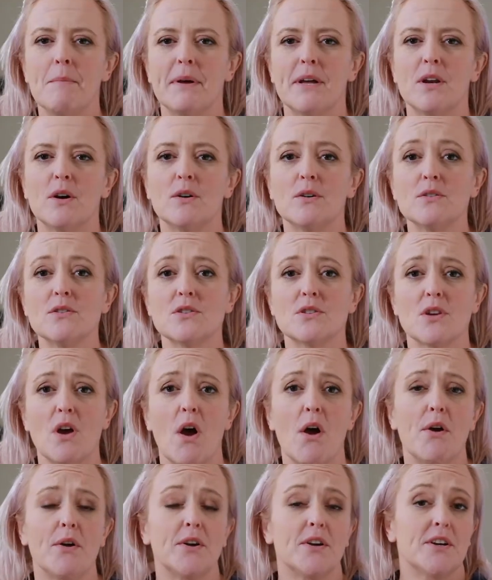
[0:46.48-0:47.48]
but
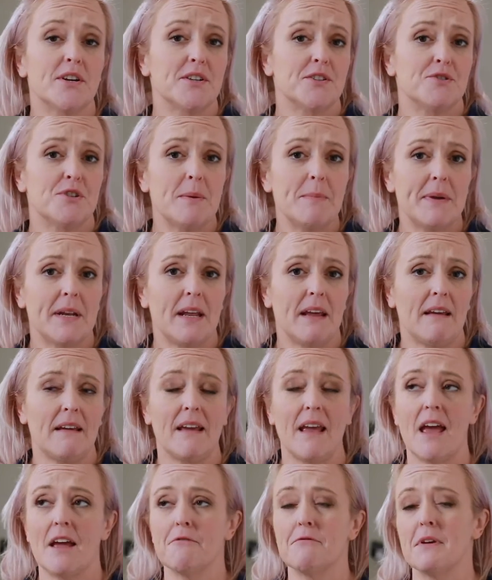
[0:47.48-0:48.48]
also
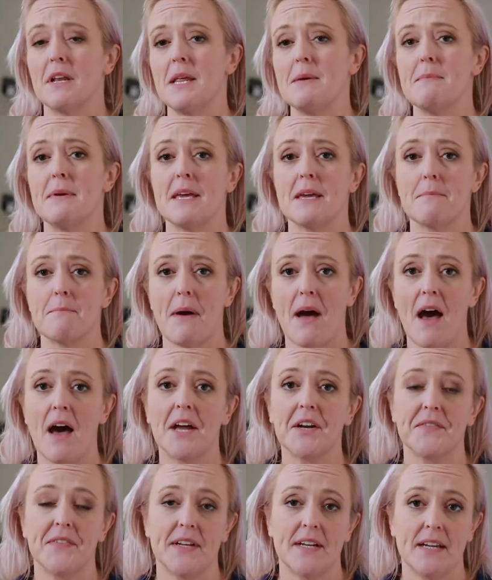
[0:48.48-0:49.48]
contributing and really being
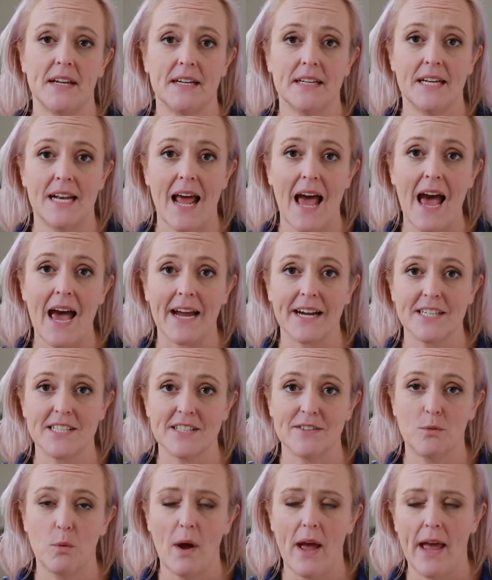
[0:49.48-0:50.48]
part of it in an
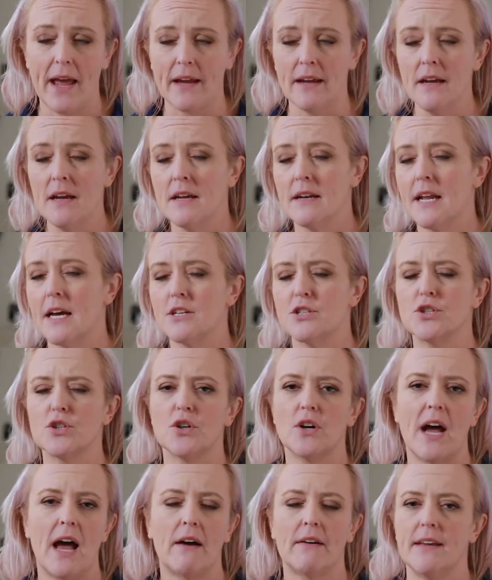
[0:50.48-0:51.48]
active way. Now,
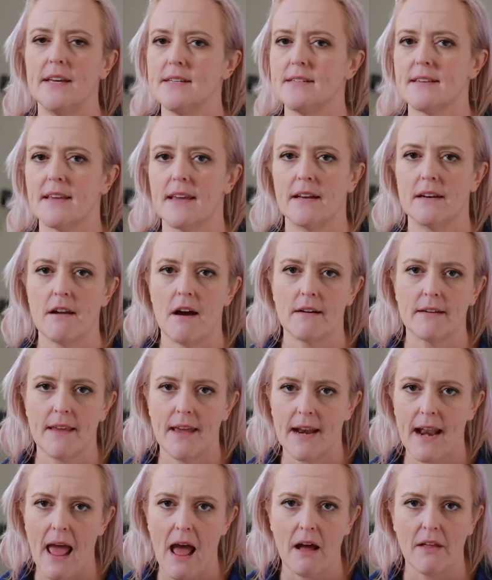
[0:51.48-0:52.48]
sure, our kids cannot
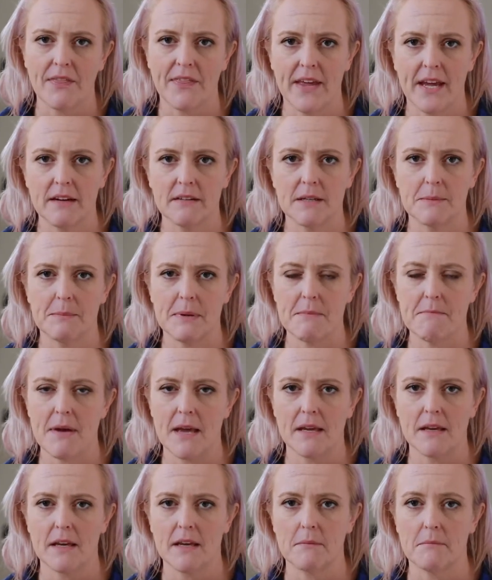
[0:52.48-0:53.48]
get out there and be
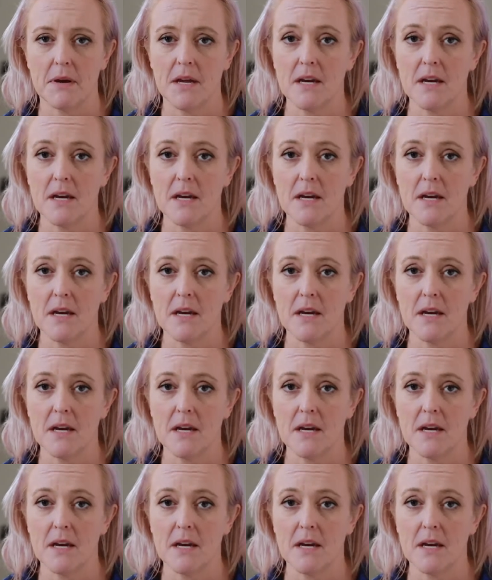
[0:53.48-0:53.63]
making